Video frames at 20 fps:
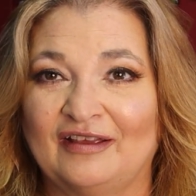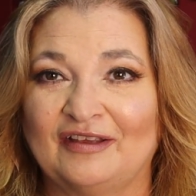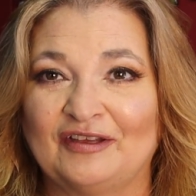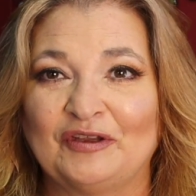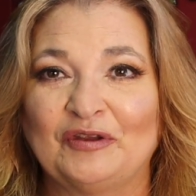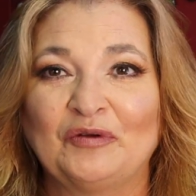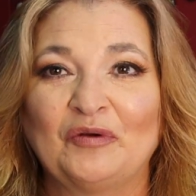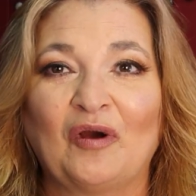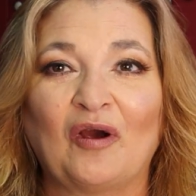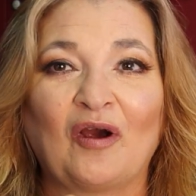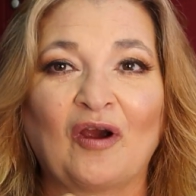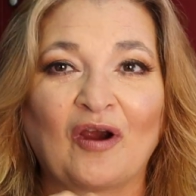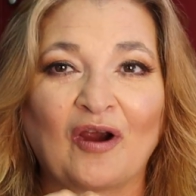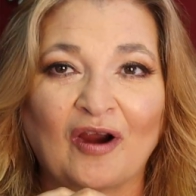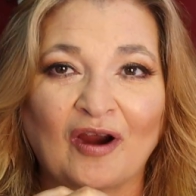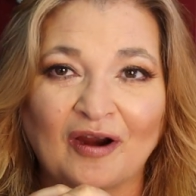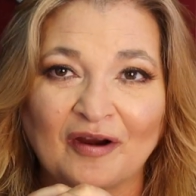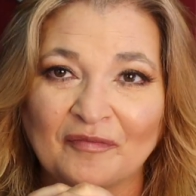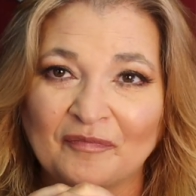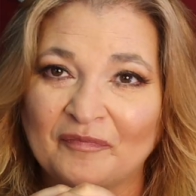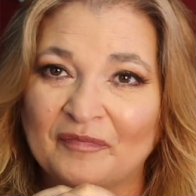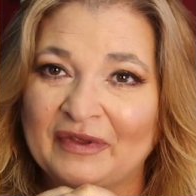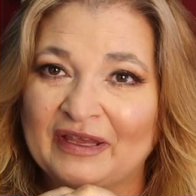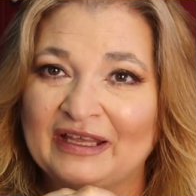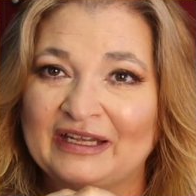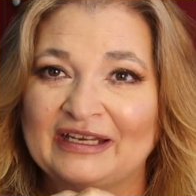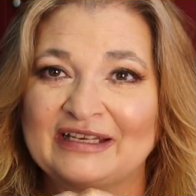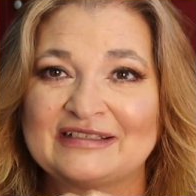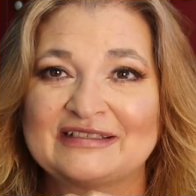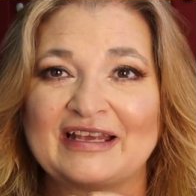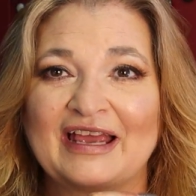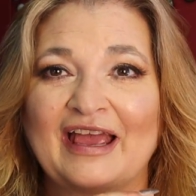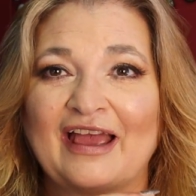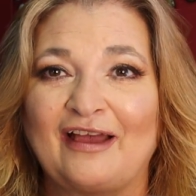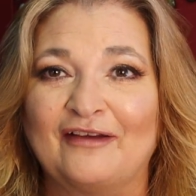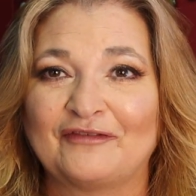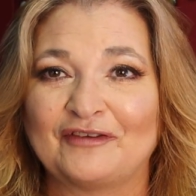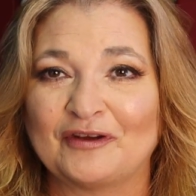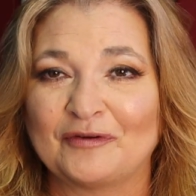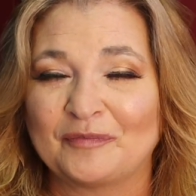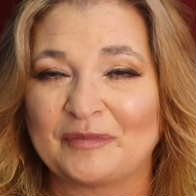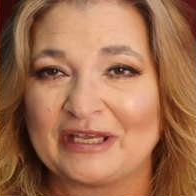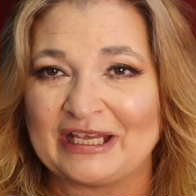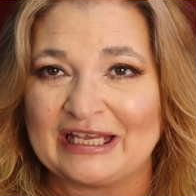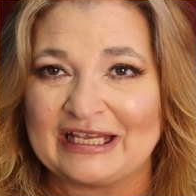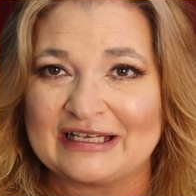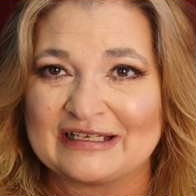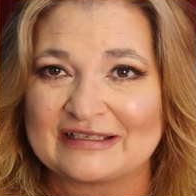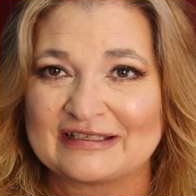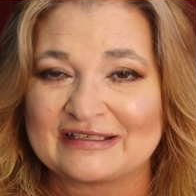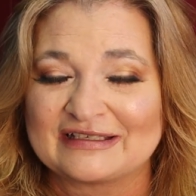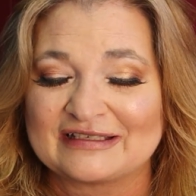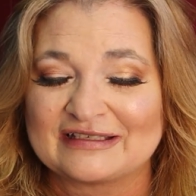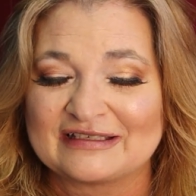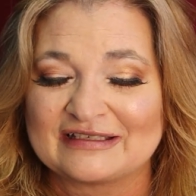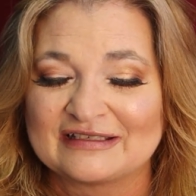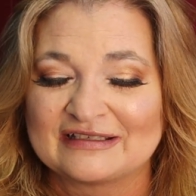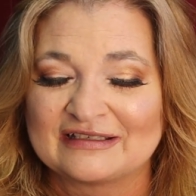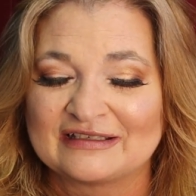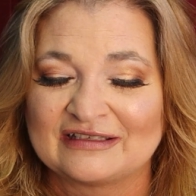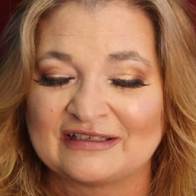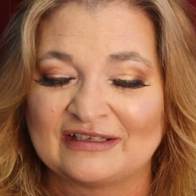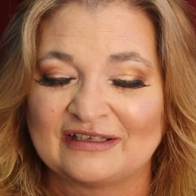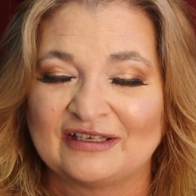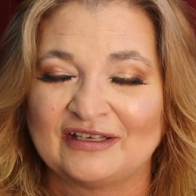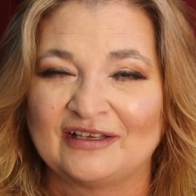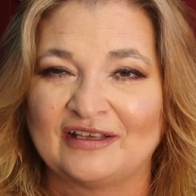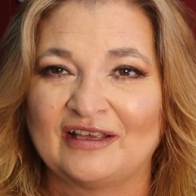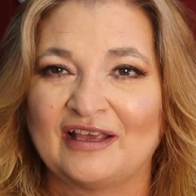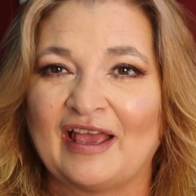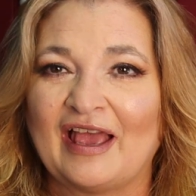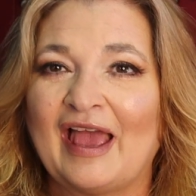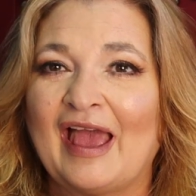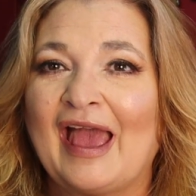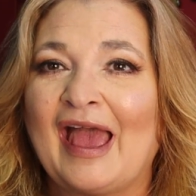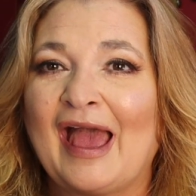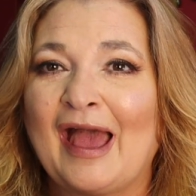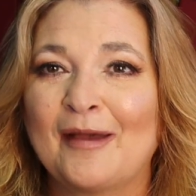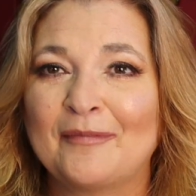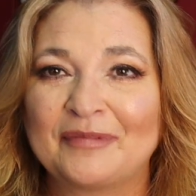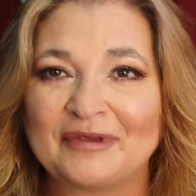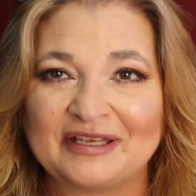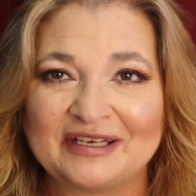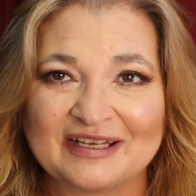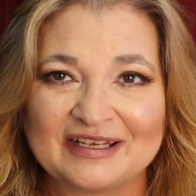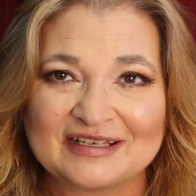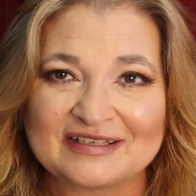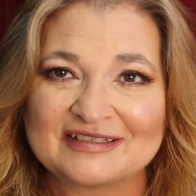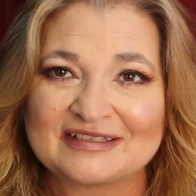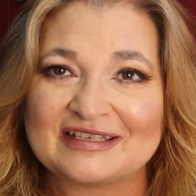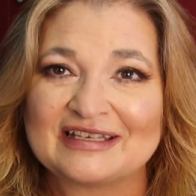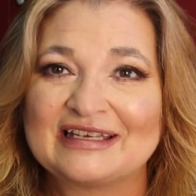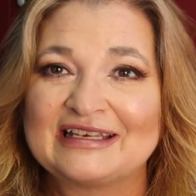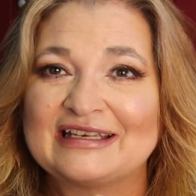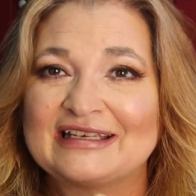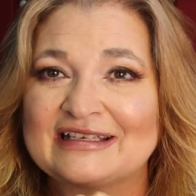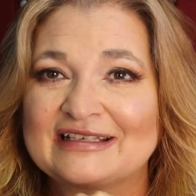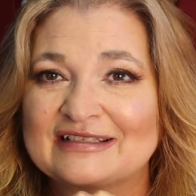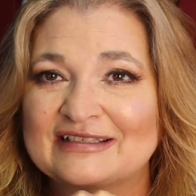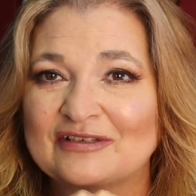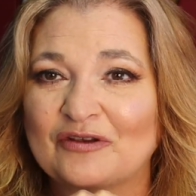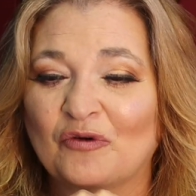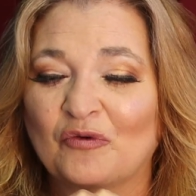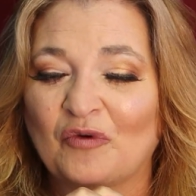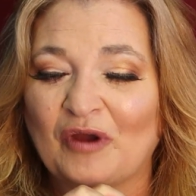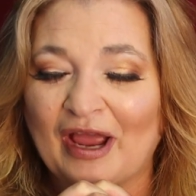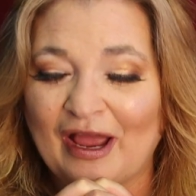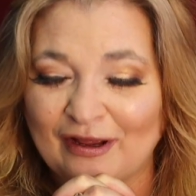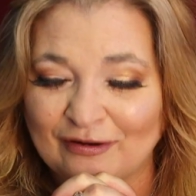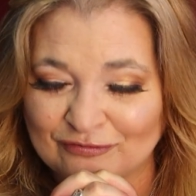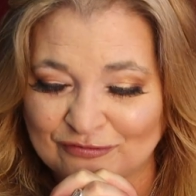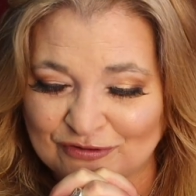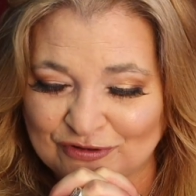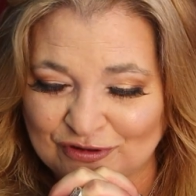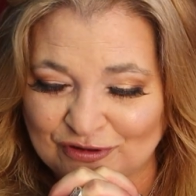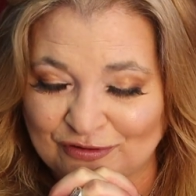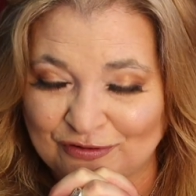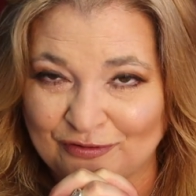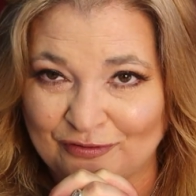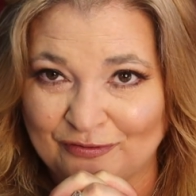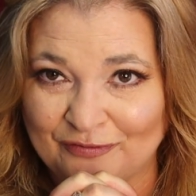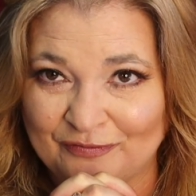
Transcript: You are beginning to have your peace. Happiness is around you.